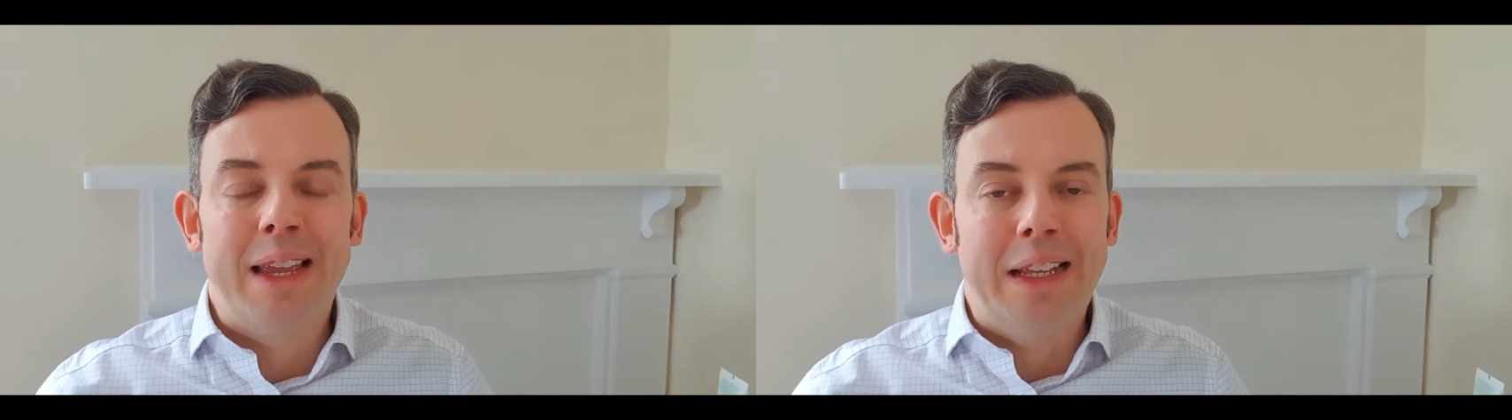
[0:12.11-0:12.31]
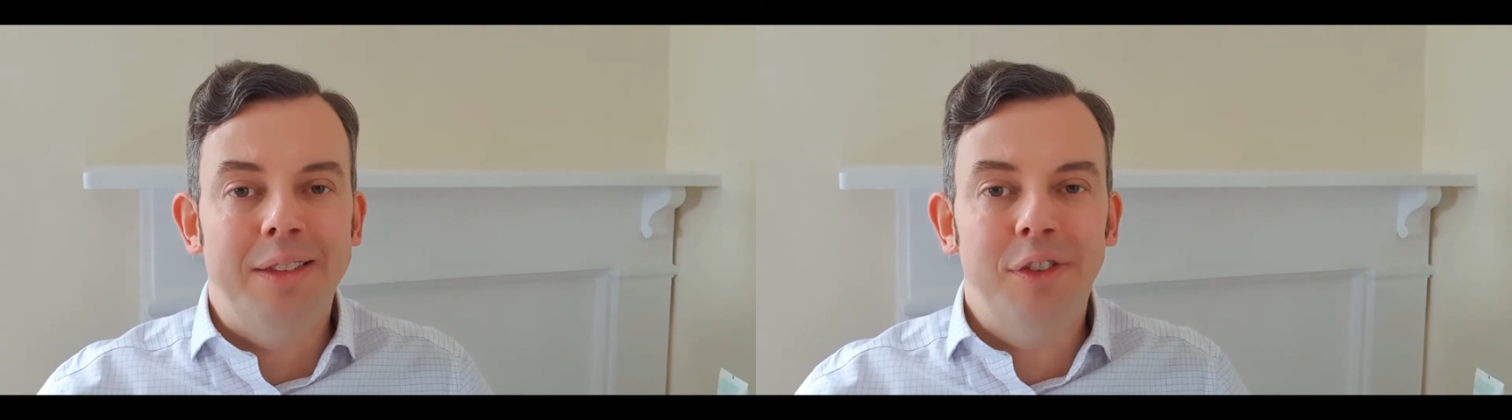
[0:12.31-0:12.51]

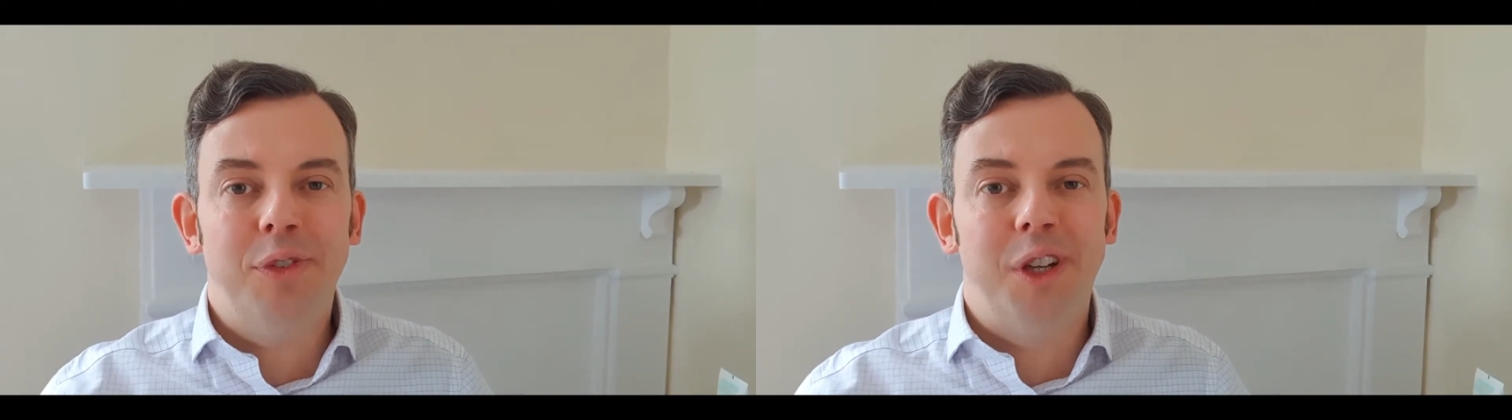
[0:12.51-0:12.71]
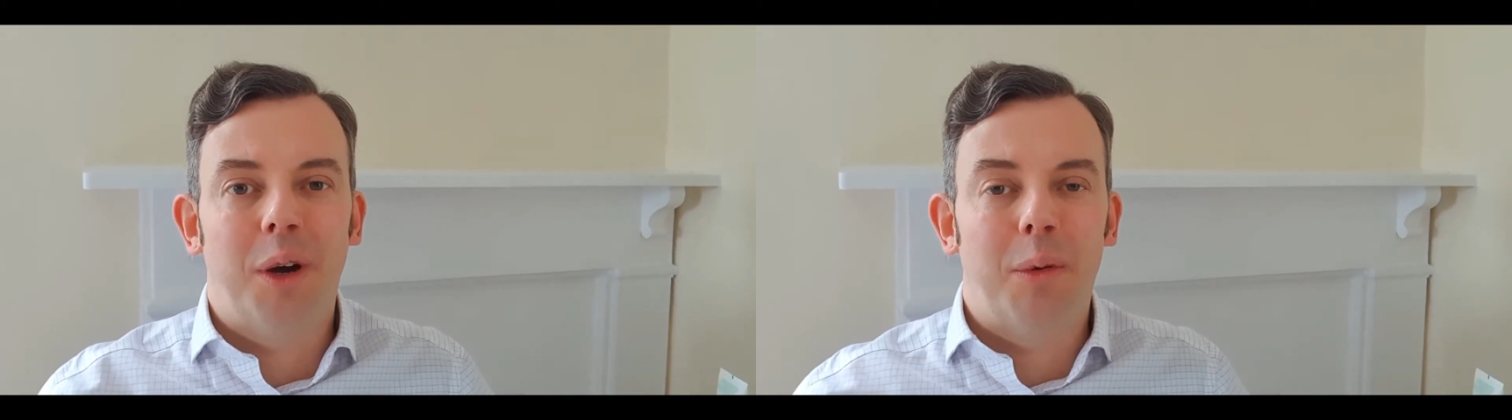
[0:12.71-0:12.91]
In this
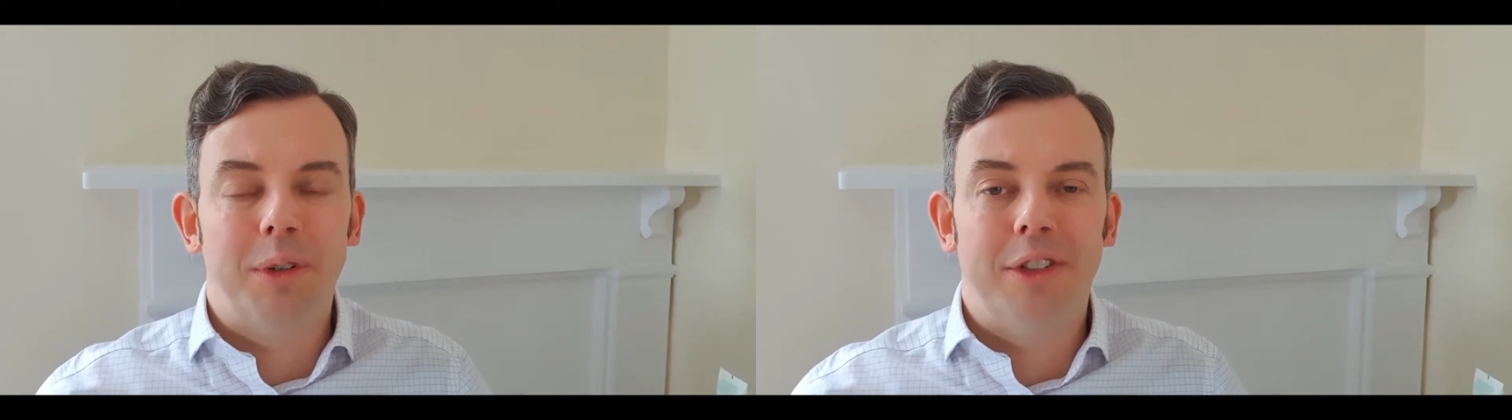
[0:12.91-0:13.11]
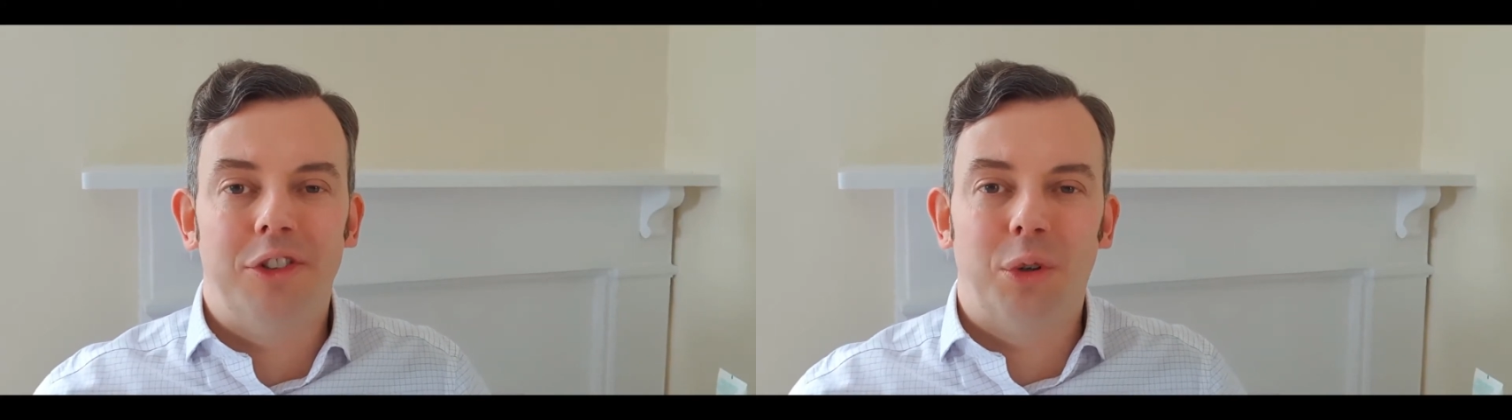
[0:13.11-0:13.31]
video, I
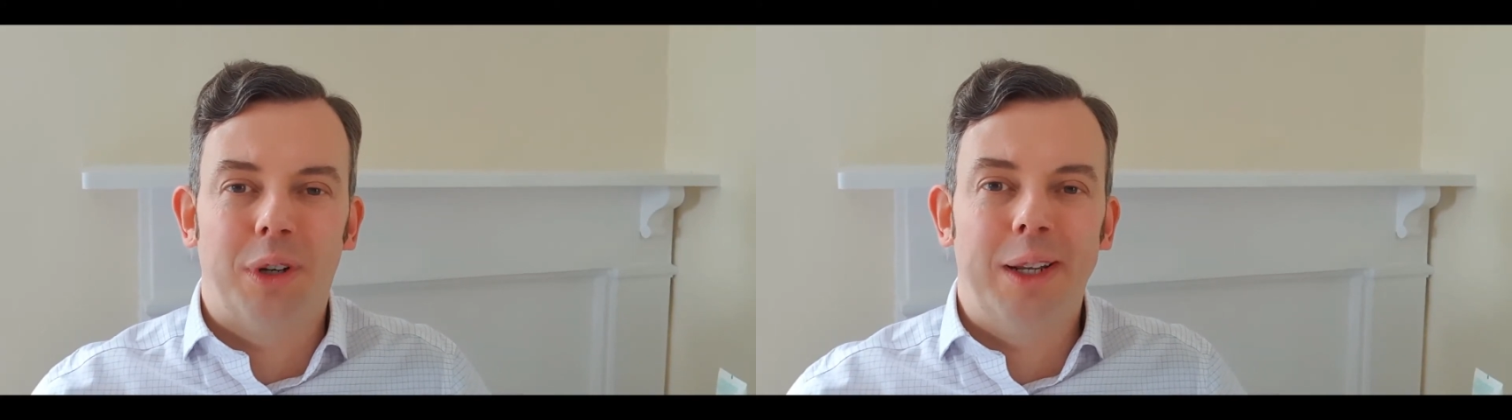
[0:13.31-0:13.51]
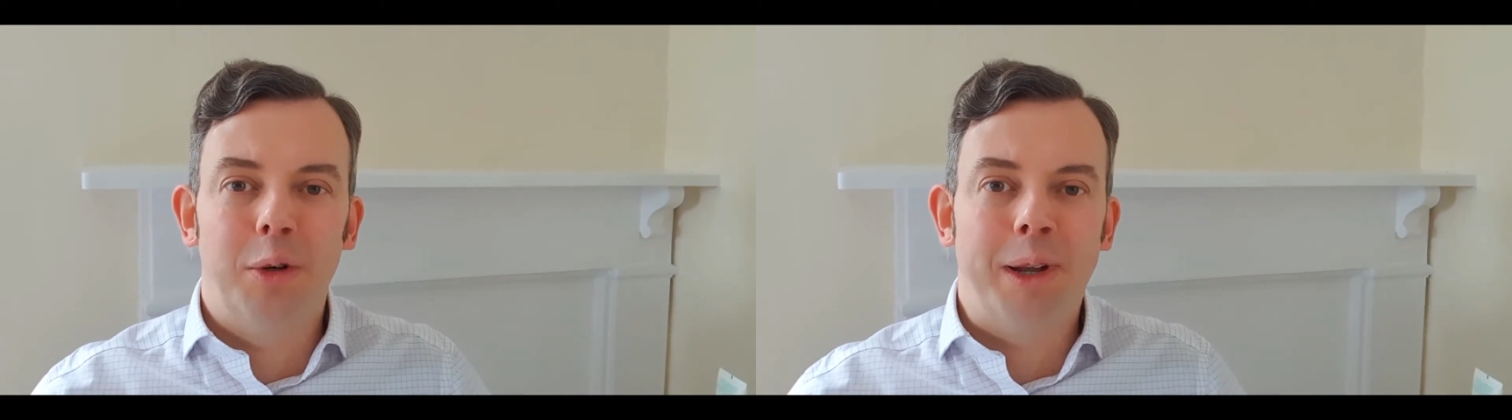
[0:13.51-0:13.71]
wanted to talk
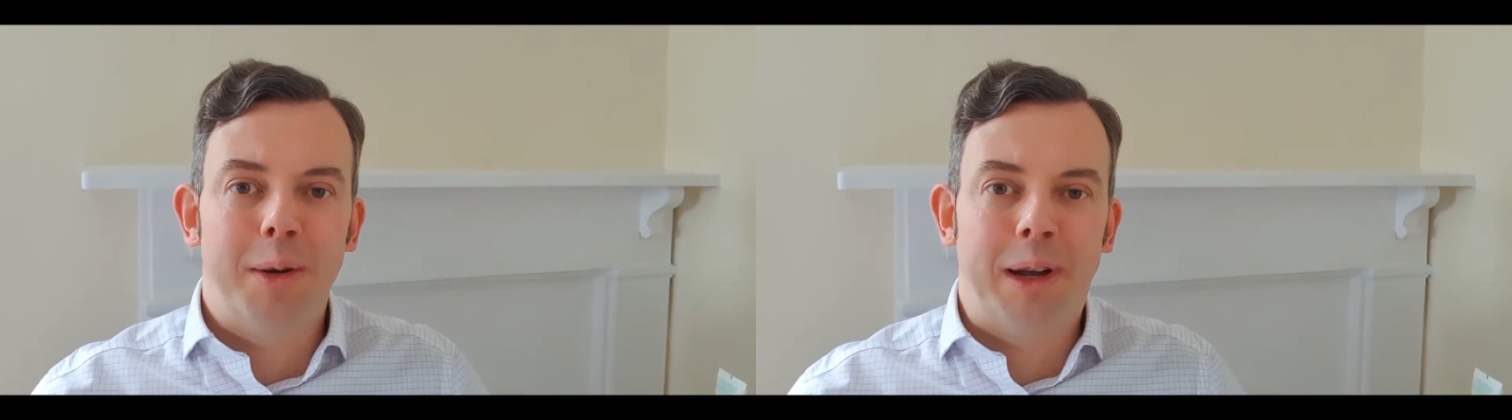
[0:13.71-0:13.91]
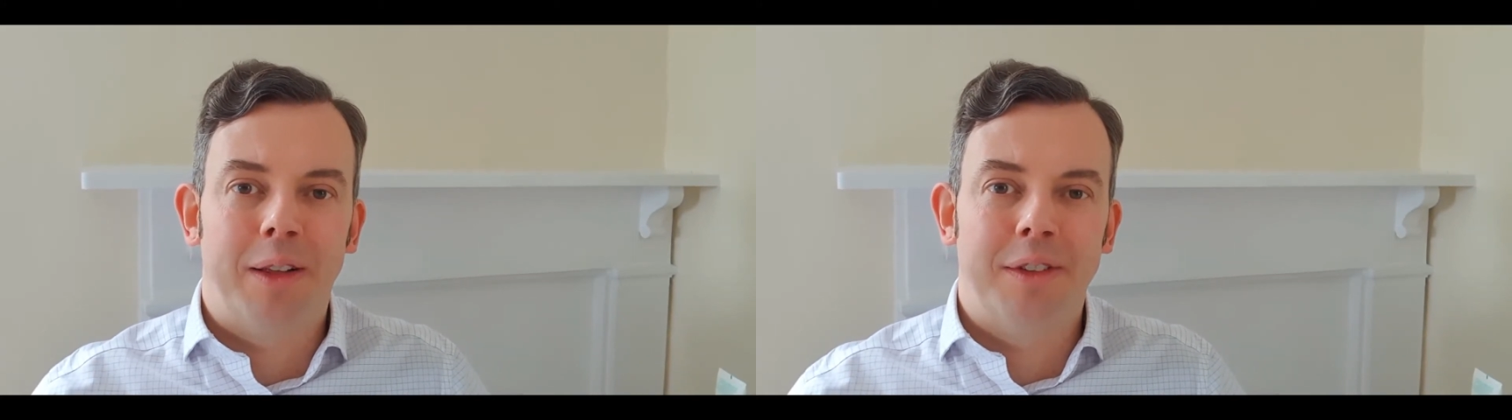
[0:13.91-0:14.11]
a little bit
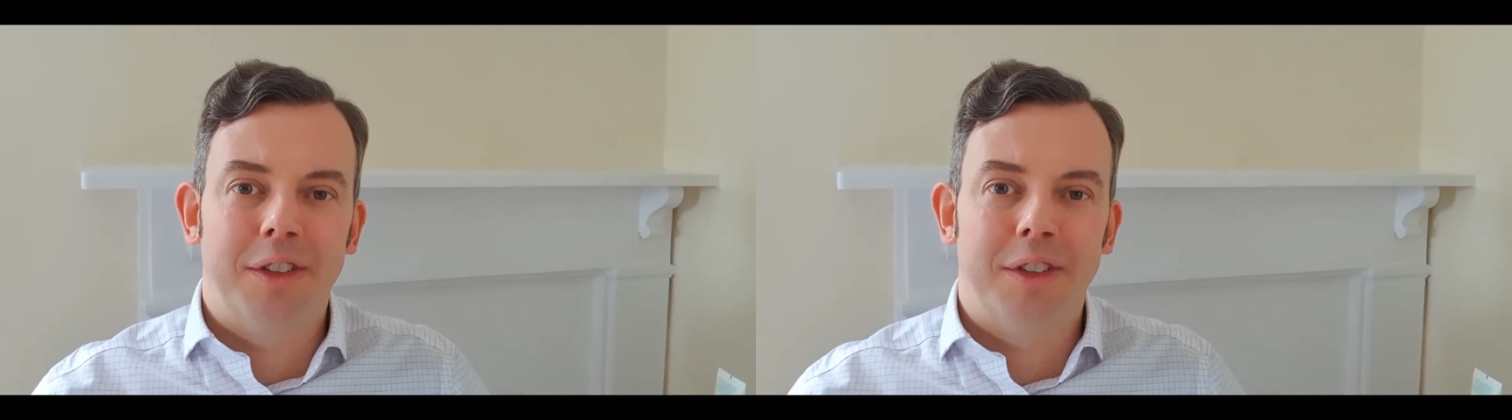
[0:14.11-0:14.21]
about the